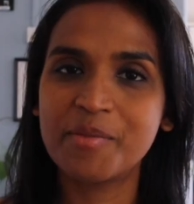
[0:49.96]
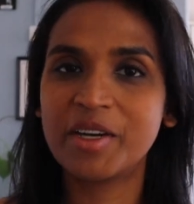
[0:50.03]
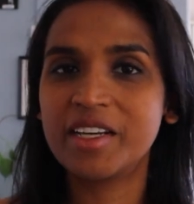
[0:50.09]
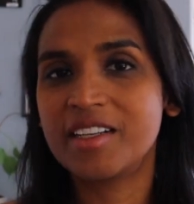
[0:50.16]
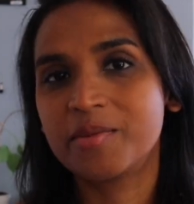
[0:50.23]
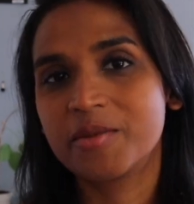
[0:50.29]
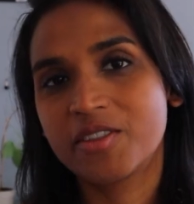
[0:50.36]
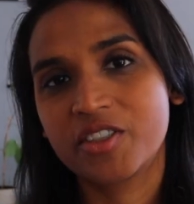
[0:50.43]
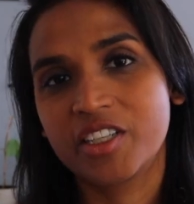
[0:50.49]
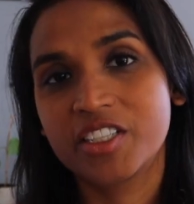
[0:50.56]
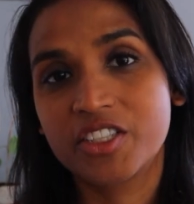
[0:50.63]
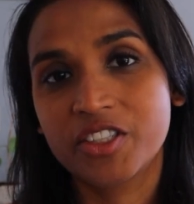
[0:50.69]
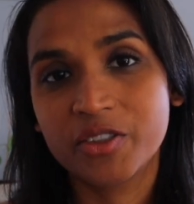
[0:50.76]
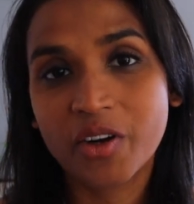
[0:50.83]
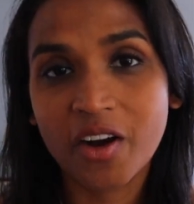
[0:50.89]
my name is
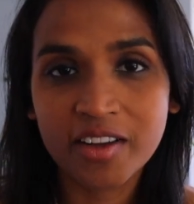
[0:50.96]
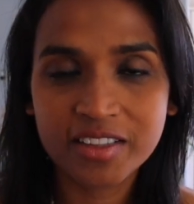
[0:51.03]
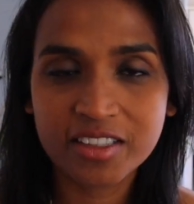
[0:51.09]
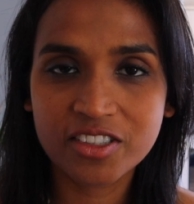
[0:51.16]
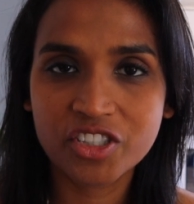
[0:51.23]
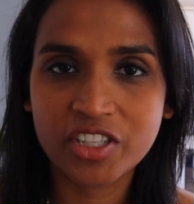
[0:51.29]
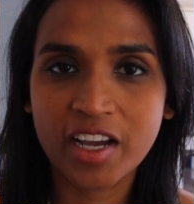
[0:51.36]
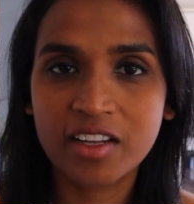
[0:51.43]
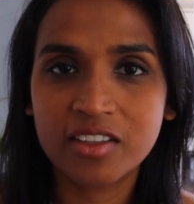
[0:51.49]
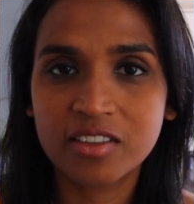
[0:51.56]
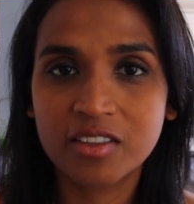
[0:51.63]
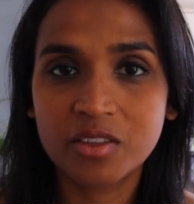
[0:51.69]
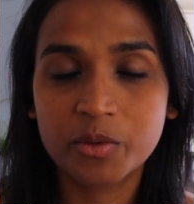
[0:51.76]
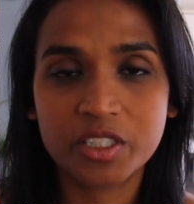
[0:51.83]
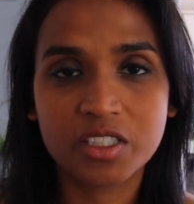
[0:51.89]
Ritu. On this
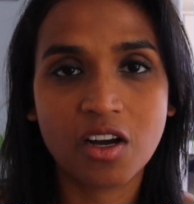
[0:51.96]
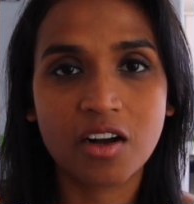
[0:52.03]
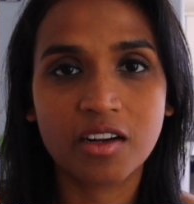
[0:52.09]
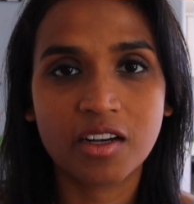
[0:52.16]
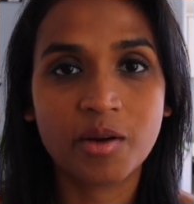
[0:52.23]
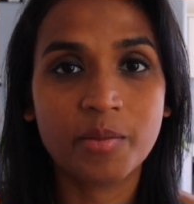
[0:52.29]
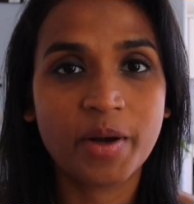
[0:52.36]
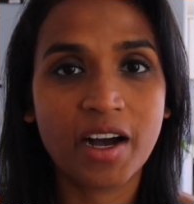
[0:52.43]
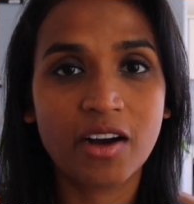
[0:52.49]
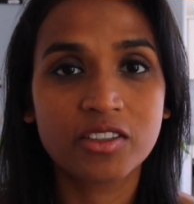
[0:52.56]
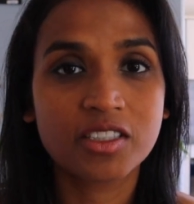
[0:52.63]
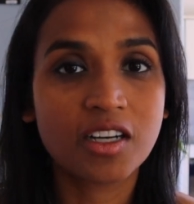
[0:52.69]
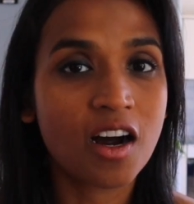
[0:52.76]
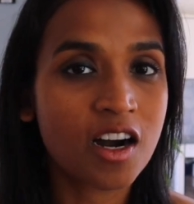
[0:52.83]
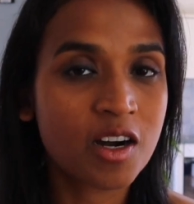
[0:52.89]
channel, we talk
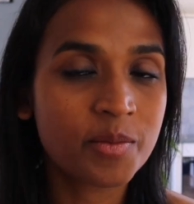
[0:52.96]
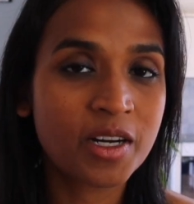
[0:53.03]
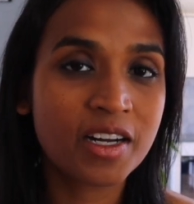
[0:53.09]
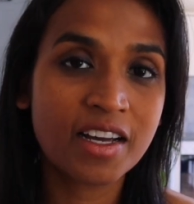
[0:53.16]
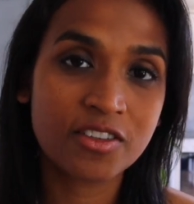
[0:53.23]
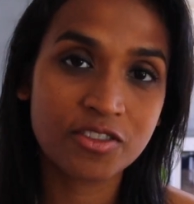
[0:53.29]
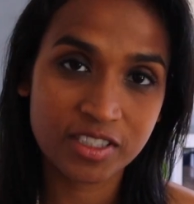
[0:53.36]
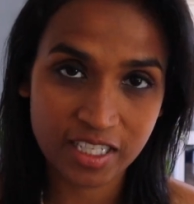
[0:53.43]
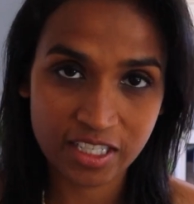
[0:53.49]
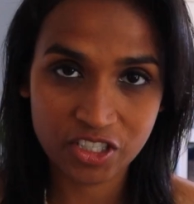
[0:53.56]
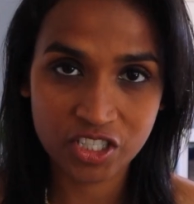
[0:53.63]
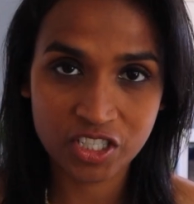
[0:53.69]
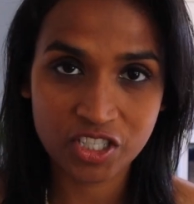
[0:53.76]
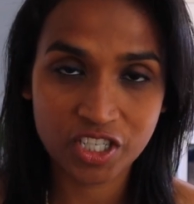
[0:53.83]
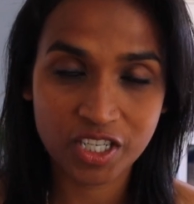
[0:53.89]
about karma and
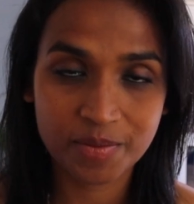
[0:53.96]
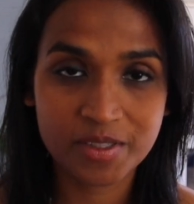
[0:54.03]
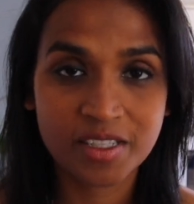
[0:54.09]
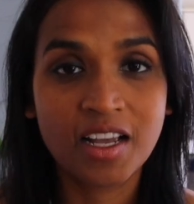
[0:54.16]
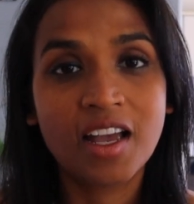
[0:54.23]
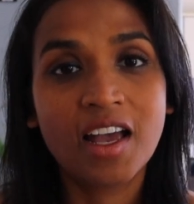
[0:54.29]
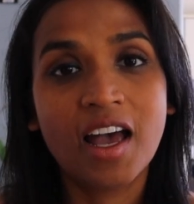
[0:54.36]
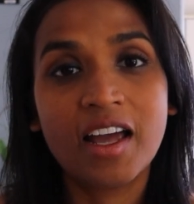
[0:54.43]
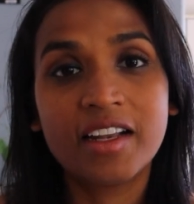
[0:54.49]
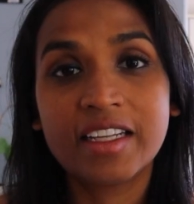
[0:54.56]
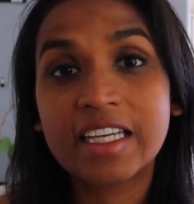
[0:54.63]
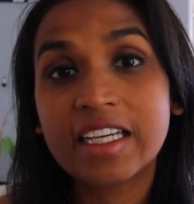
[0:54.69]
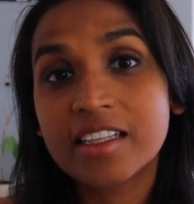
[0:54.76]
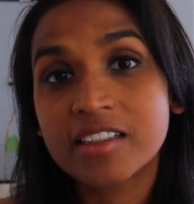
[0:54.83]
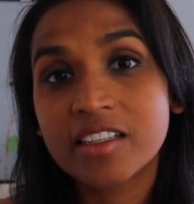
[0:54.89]
relationships and
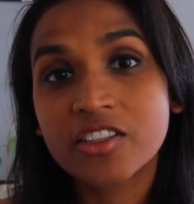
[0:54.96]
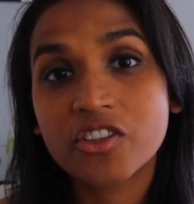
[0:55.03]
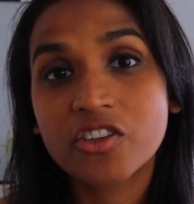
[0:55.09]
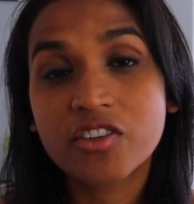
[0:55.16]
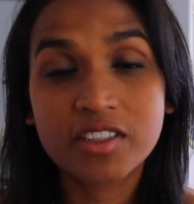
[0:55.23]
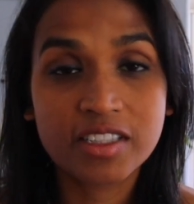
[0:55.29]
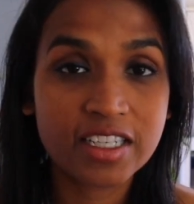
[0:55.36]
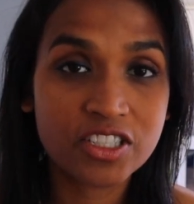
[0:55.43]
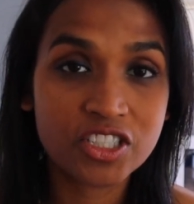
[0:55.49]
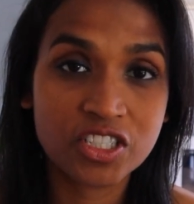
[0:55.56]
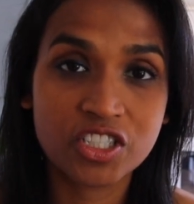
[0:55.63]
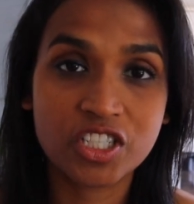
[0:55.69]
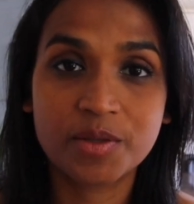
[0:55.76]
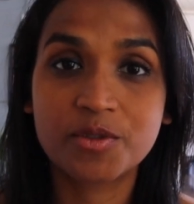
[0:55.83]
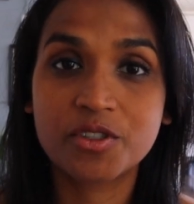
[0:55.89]
healing your
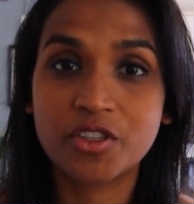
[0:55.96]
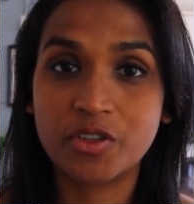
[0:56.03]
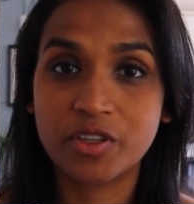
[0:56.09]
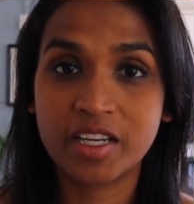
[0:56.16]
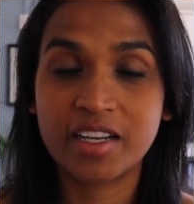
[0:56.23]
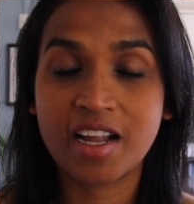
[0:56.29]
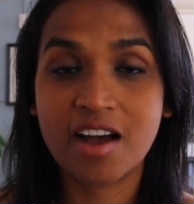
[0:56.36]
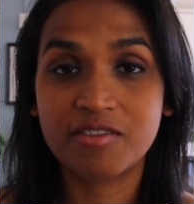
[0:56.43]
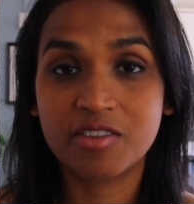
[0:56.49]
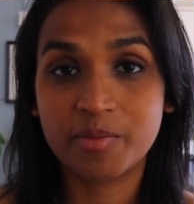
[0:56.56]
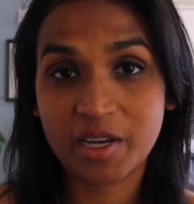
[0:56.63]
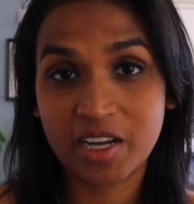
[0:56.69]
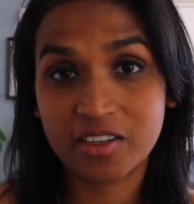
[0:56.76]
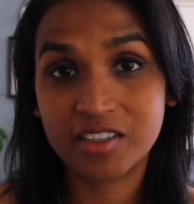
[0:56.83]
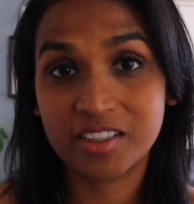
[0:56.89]
relationships so you can have a
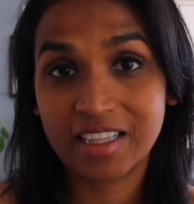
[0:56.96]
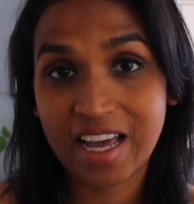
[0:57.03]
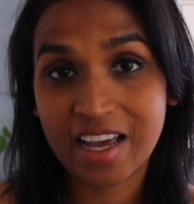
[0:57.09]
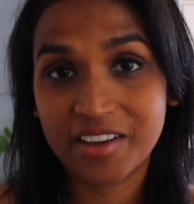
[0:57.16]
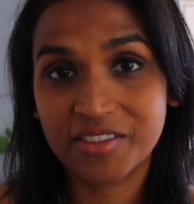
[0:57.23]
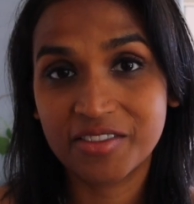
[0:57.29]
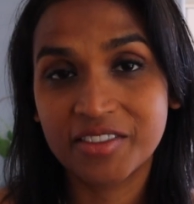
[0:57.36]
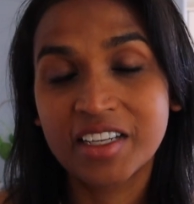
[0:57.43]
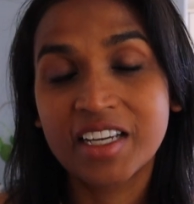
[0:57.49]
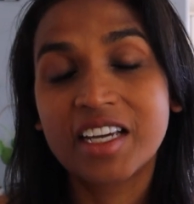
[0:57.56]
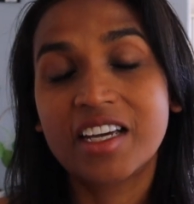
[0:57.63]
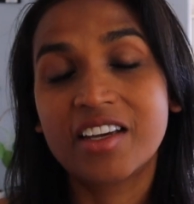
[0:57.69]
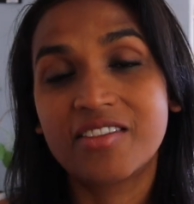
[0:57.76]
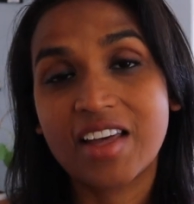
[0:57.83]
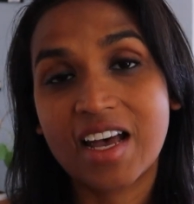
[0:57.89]
better life.
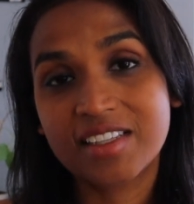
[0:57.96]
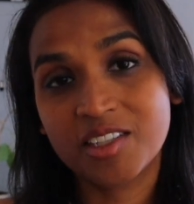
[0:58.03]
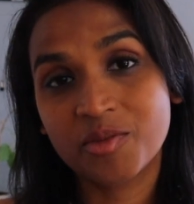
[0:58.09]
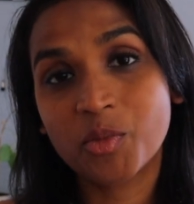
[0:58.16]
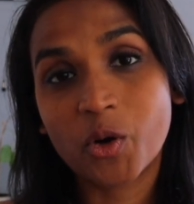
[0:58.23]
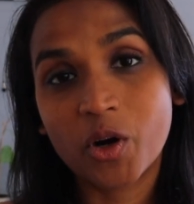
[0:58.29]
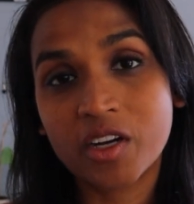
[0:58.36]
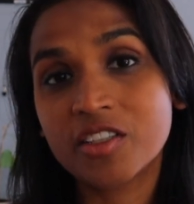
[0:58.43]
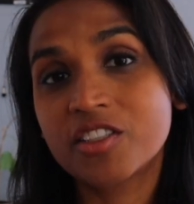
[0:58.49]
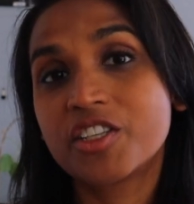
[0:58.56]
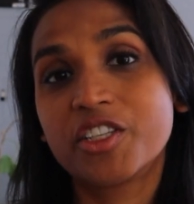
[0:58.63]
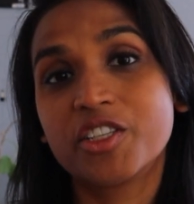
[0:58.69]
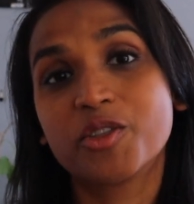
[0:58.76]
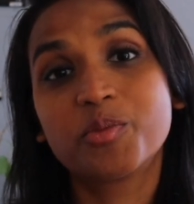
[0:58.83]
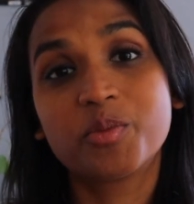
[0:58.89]
If that's important
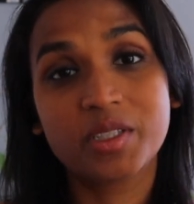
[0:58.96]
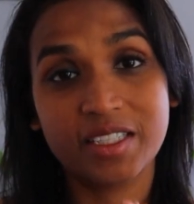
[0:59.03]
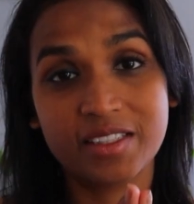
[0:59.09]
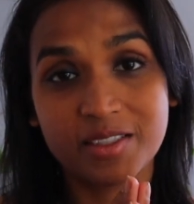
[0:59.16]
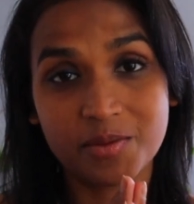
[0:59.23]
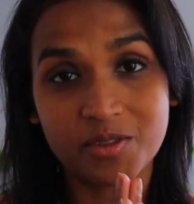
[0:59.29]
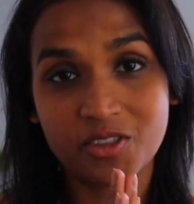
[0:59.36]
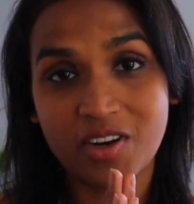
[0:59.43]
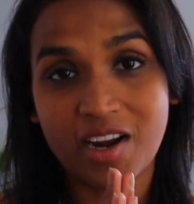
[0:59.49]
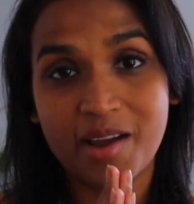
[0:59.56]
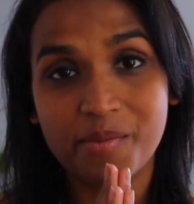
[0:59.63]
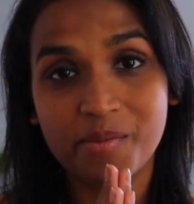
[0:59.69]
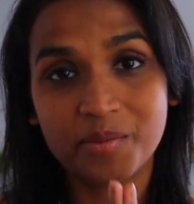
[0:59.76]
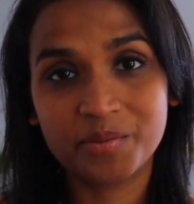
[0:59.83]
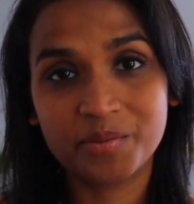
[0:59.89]
to you, please subscribe.